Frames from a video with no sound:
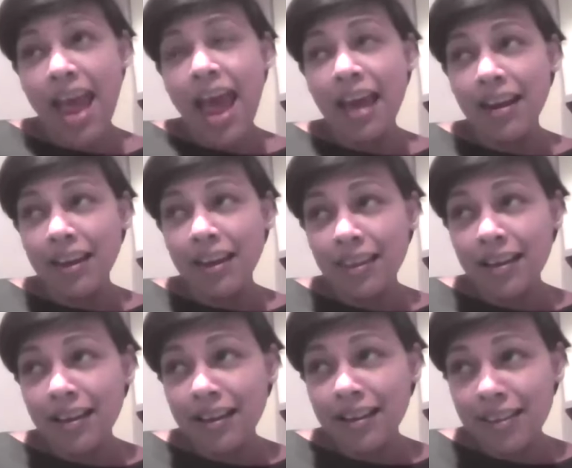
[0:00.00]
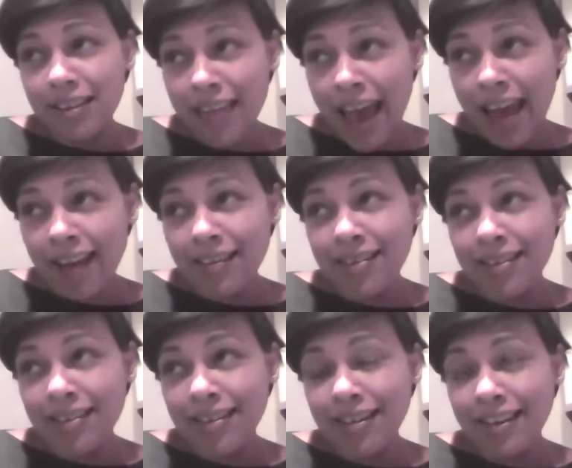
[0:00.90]
And I think that
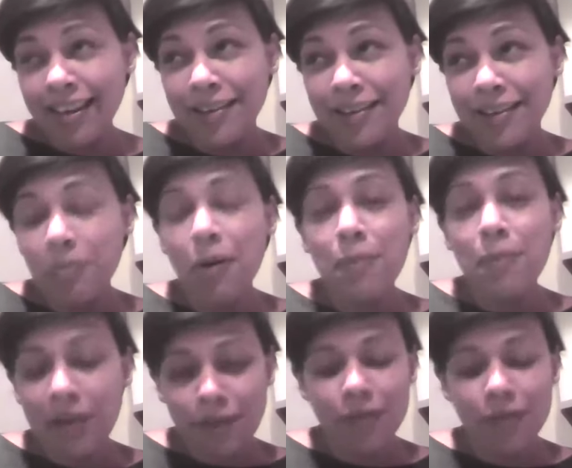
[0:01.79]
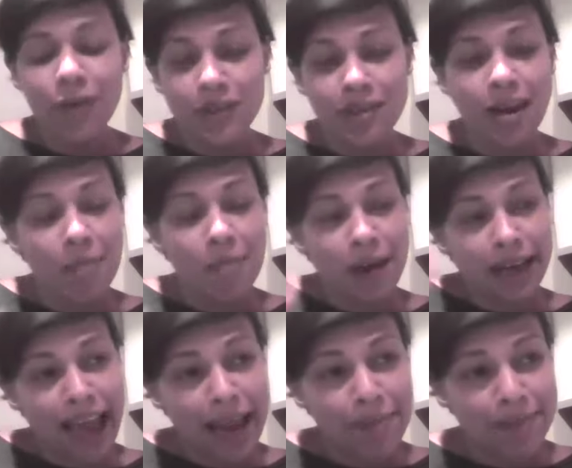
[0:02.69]
is probably the first time I
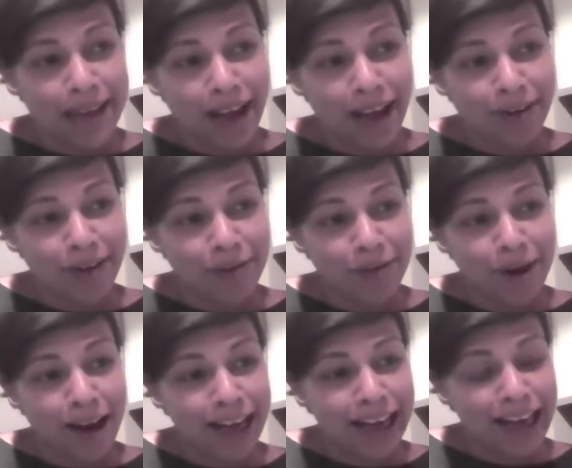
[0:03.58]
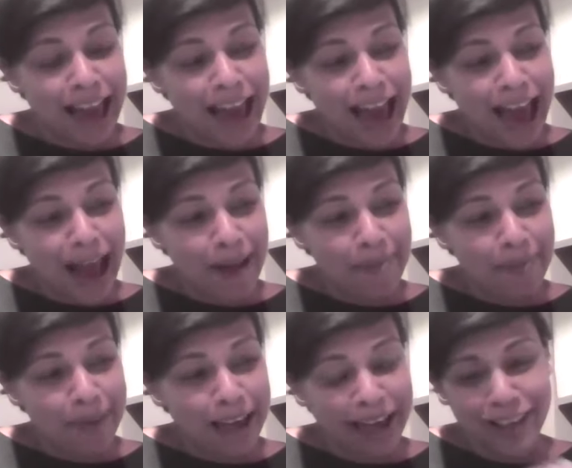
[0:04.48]
came down off my
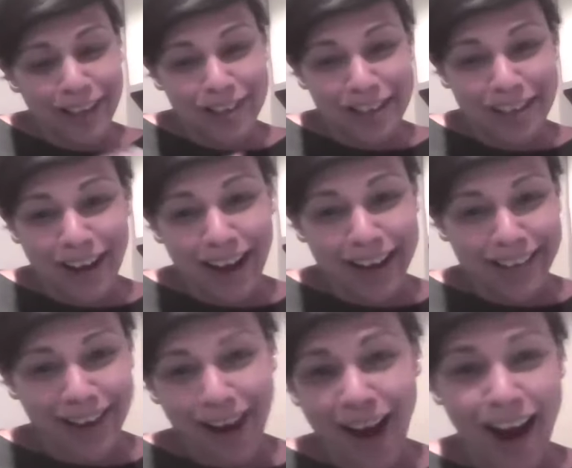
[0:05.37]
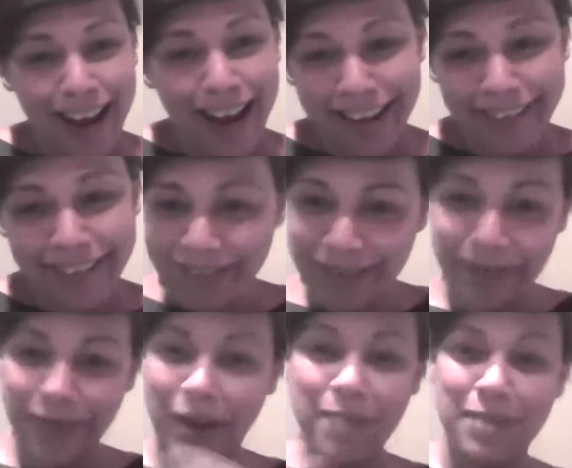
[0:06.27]
election night high, sort
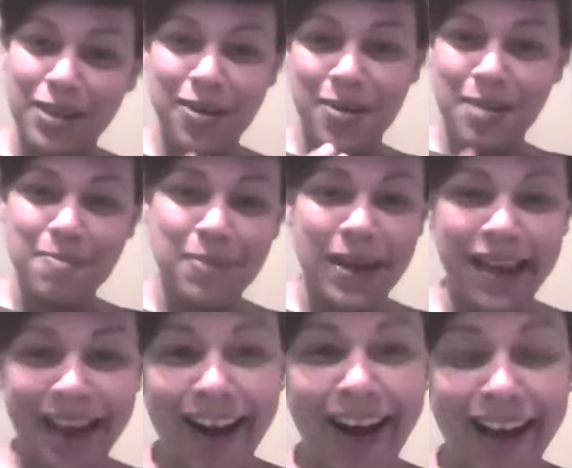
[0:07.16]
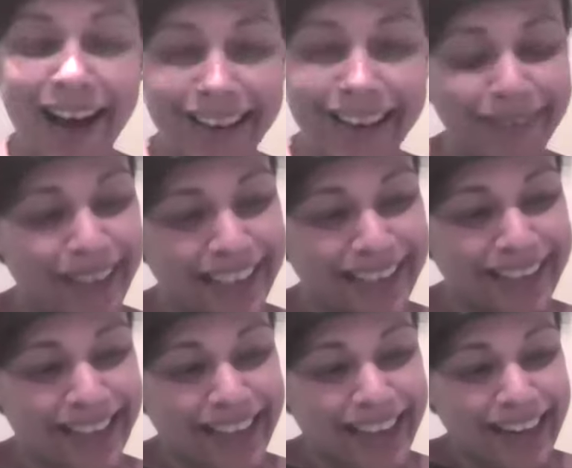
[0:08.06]
of I'm a new MP high, and
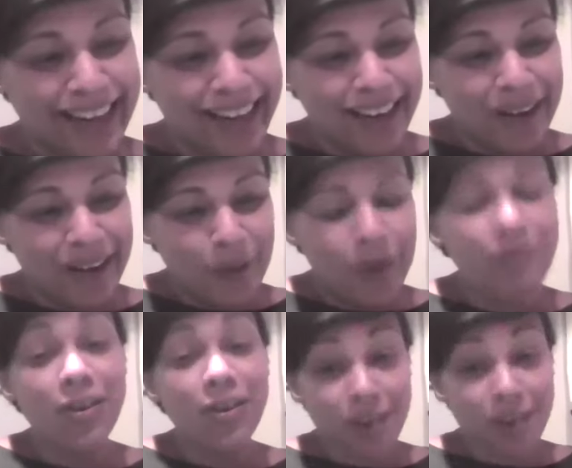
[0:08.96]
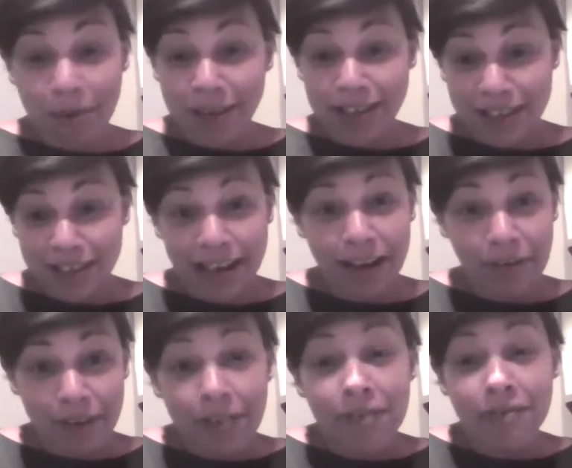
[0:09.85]
went, we've got so much to
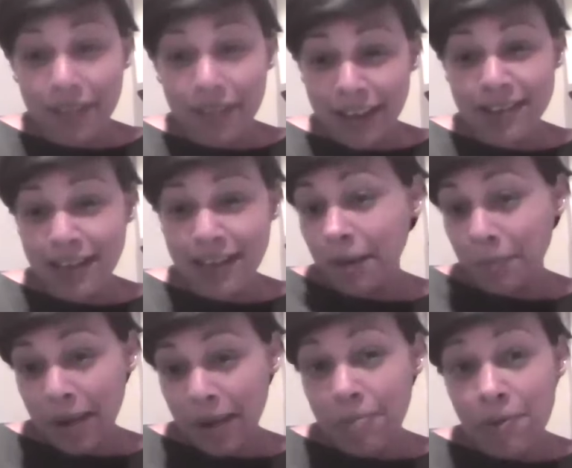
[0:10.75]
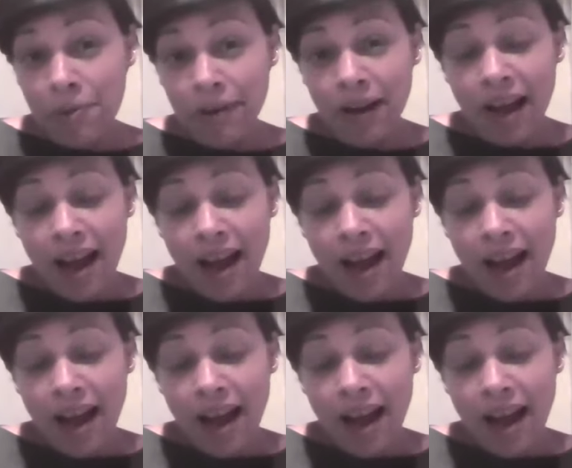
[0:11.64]
deliver for these young people.